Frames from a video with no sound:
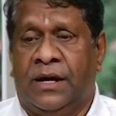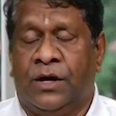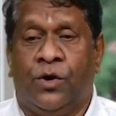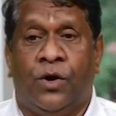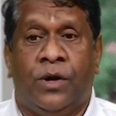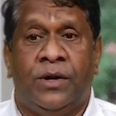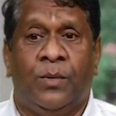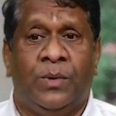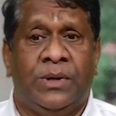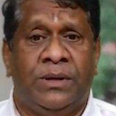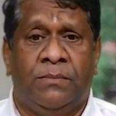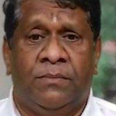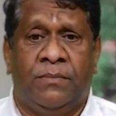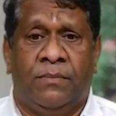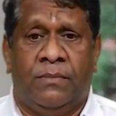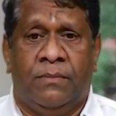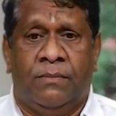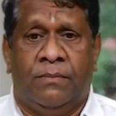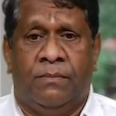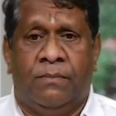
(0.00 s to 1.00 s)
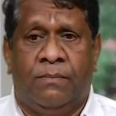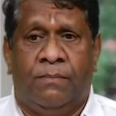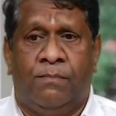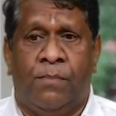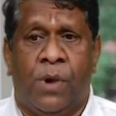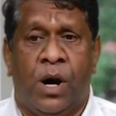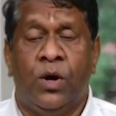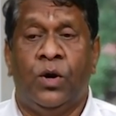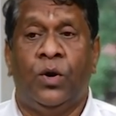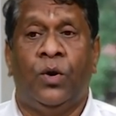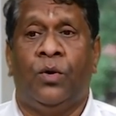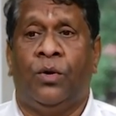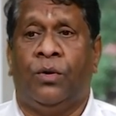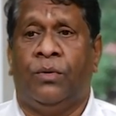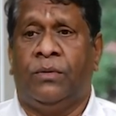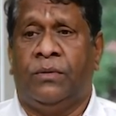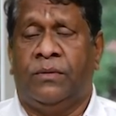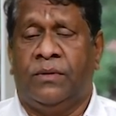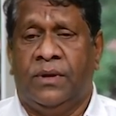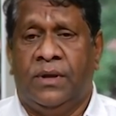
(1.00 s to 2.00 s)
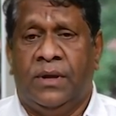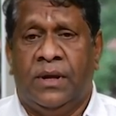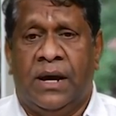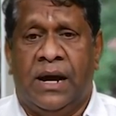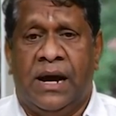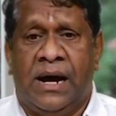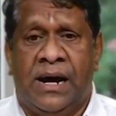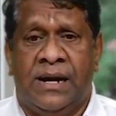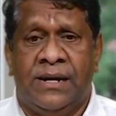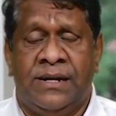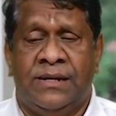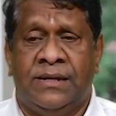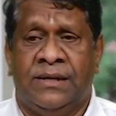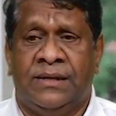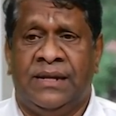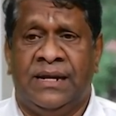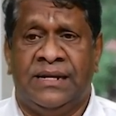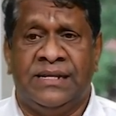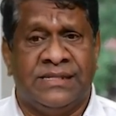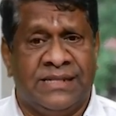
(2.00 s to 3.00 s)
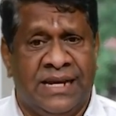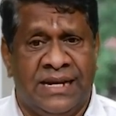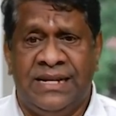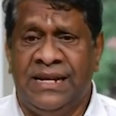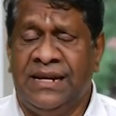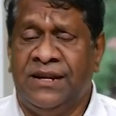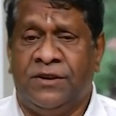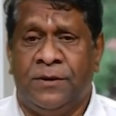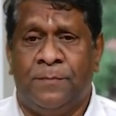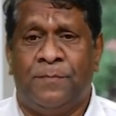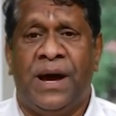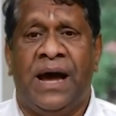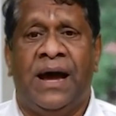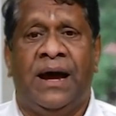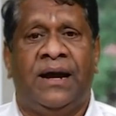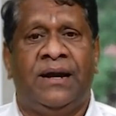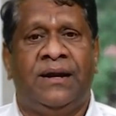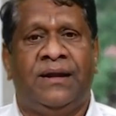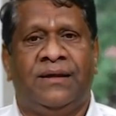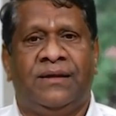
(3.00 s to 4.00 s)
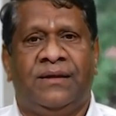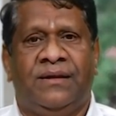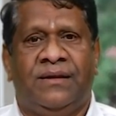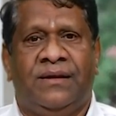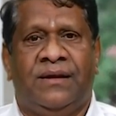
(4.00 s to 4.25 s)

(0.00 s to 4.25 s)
got one bungalow and that is getting repaired,